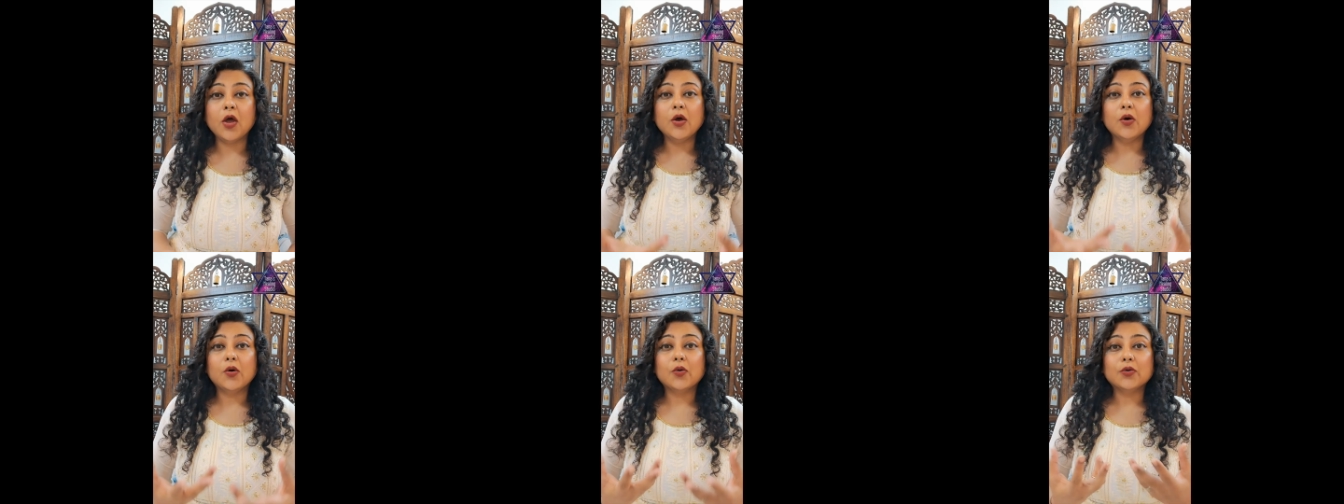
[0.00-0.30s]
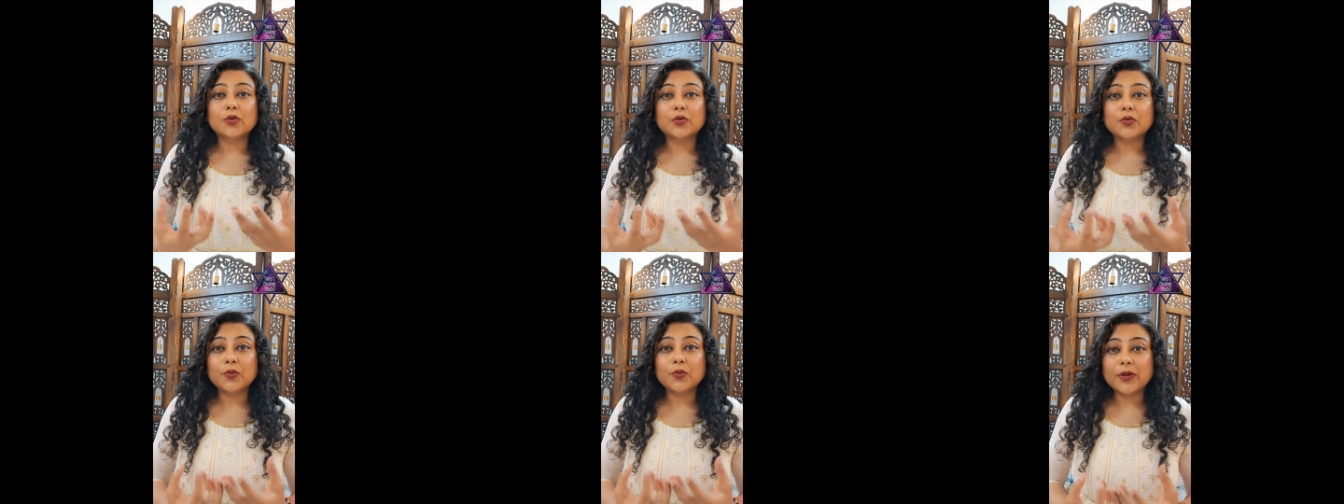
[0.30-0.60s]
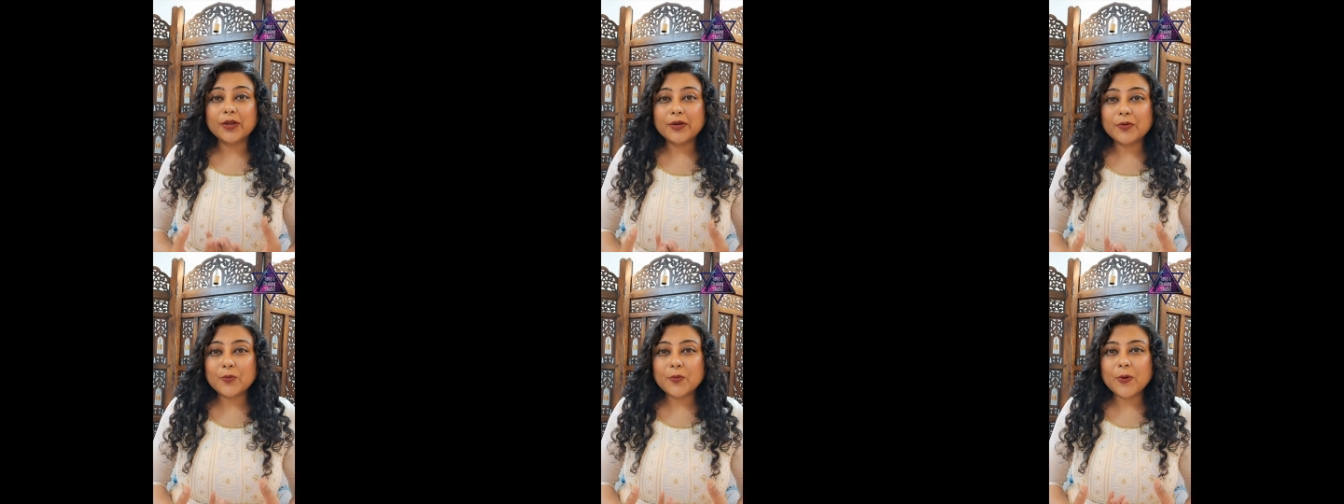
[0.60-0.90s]
or to
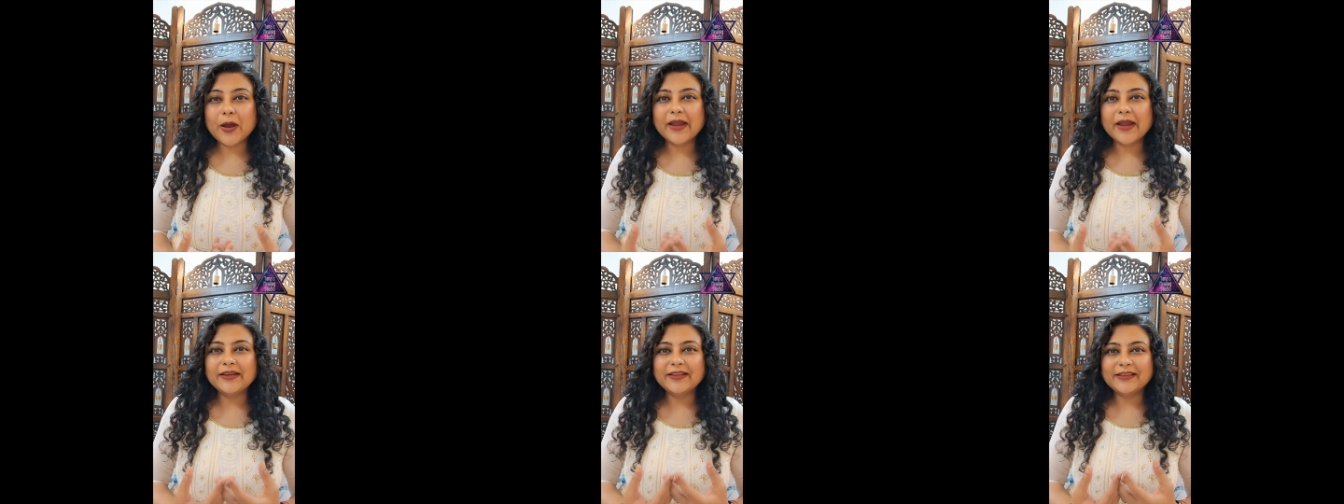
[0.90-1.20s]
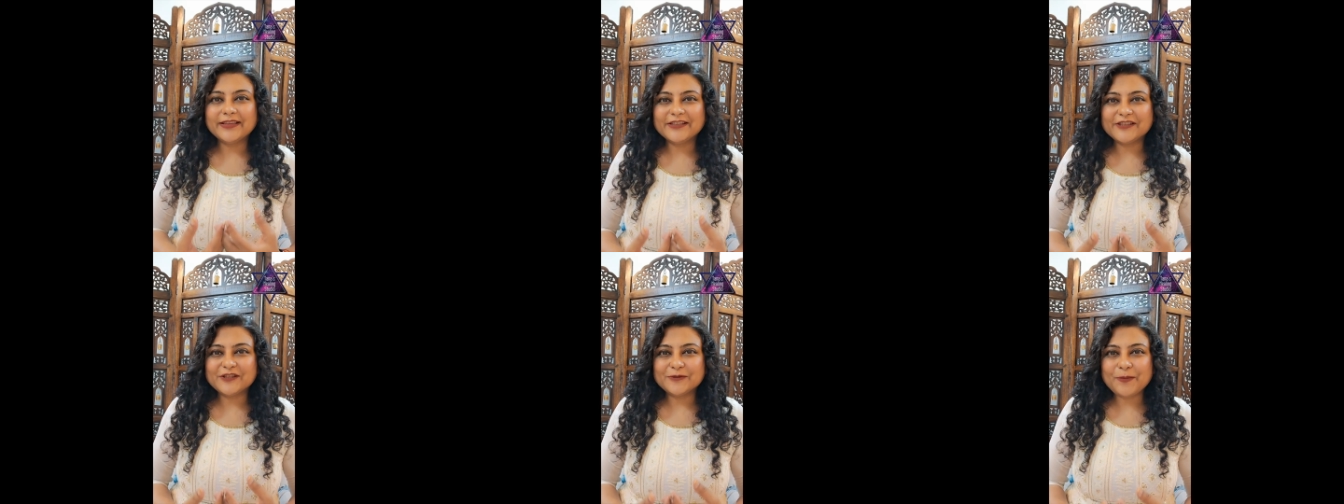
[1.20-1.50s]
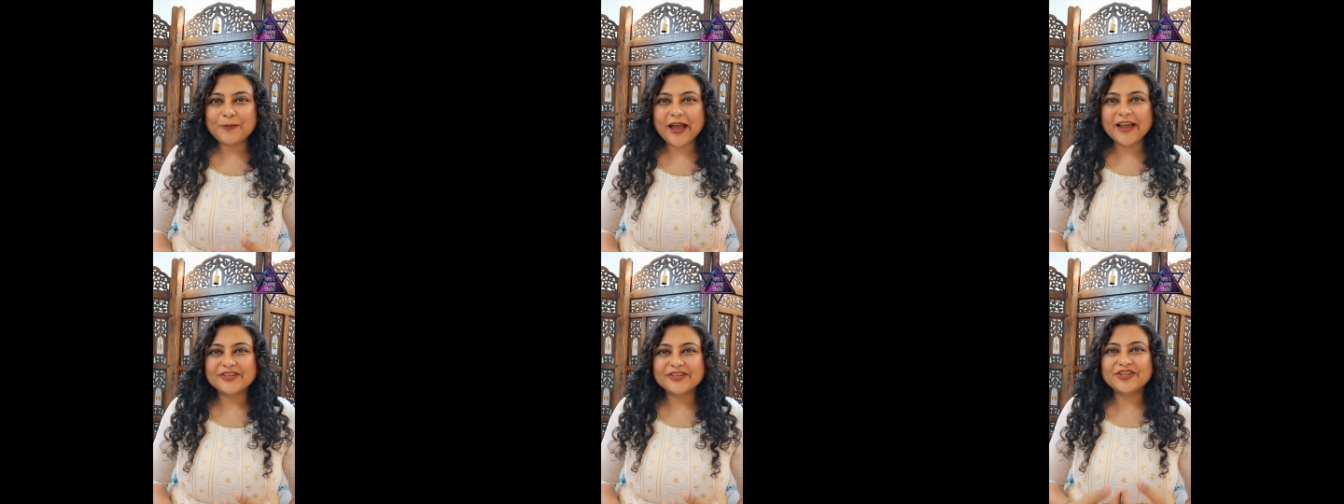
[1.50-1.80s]
invite this
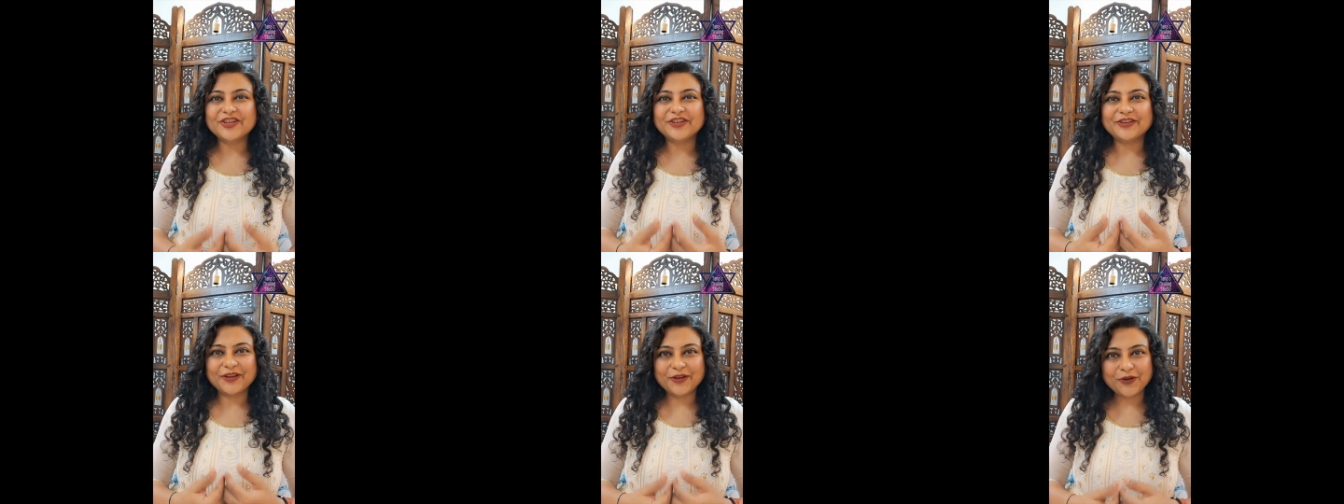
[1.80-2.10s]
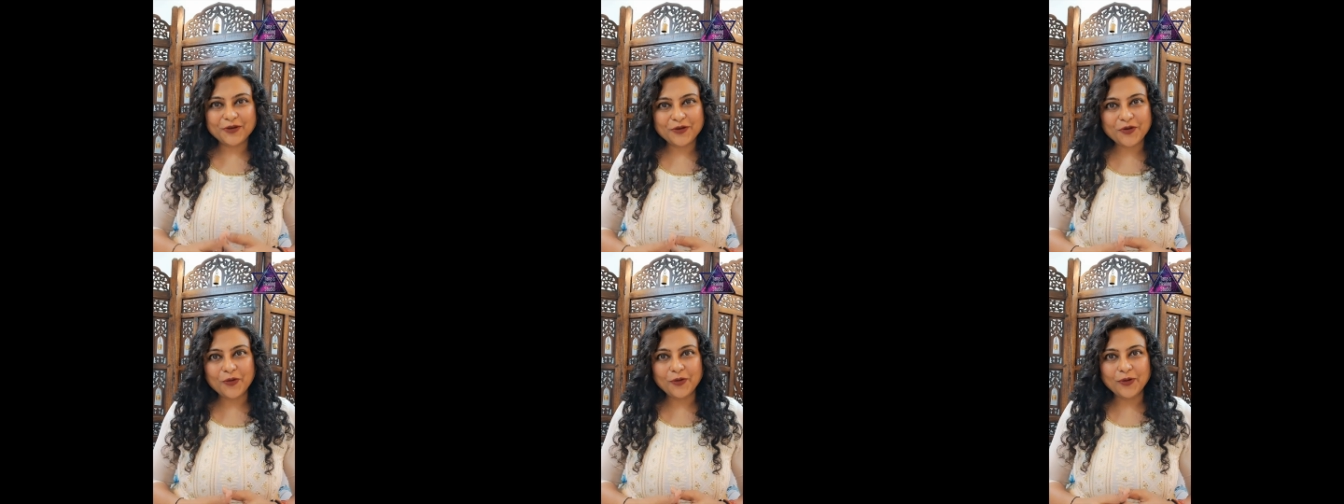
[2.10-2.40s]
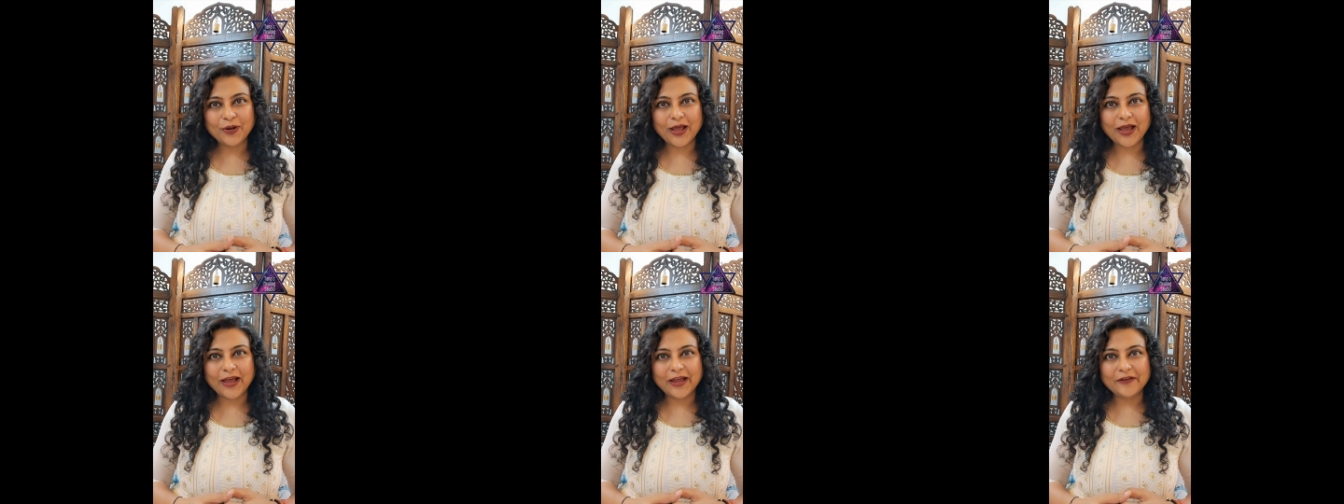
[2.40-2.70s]
passion in your
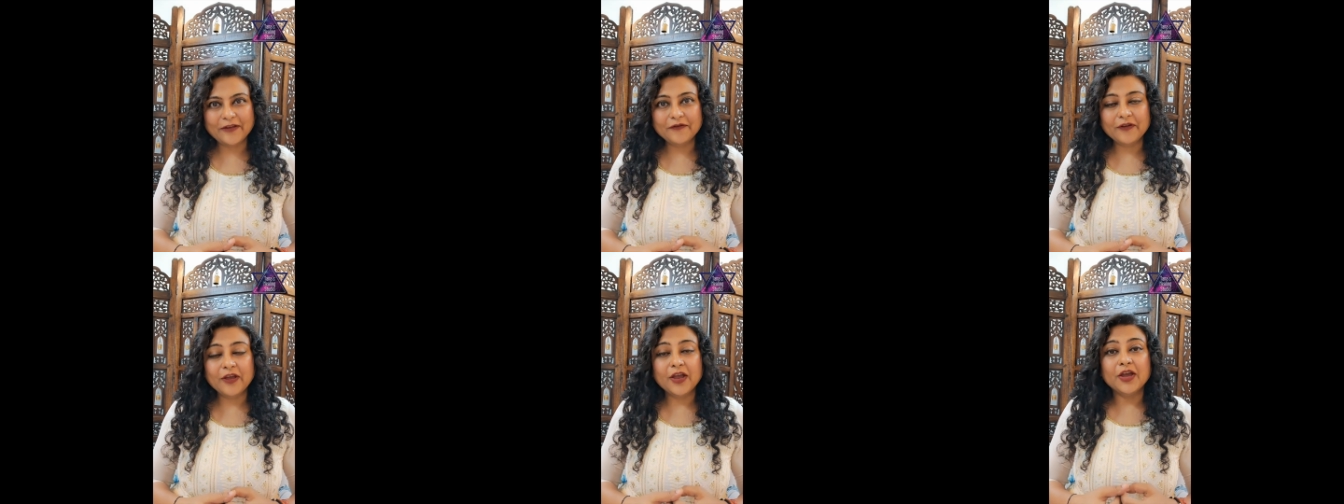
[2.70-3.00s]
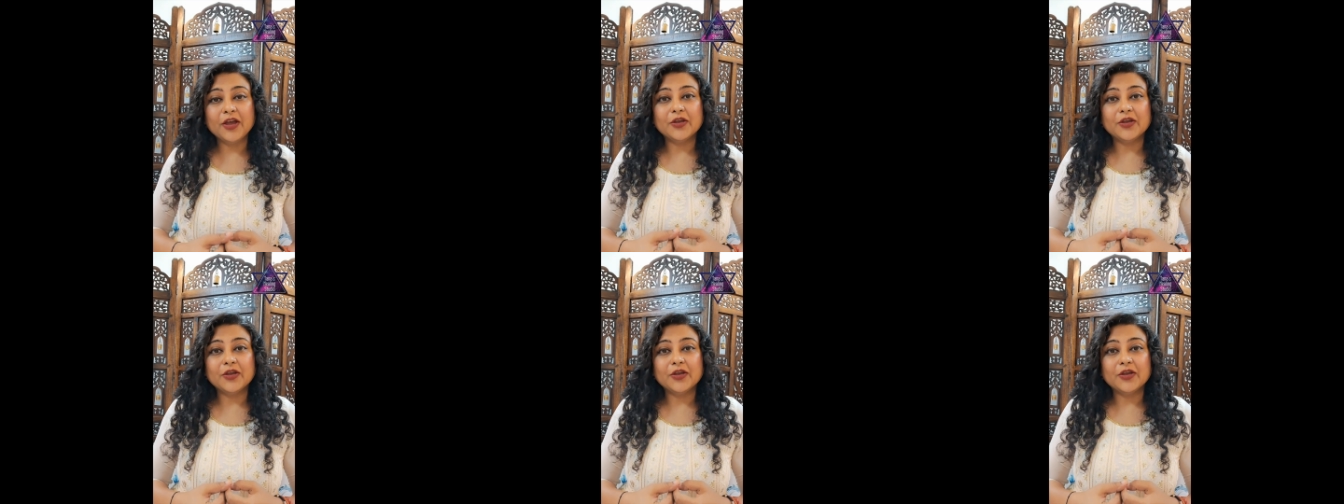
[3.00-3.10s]
life.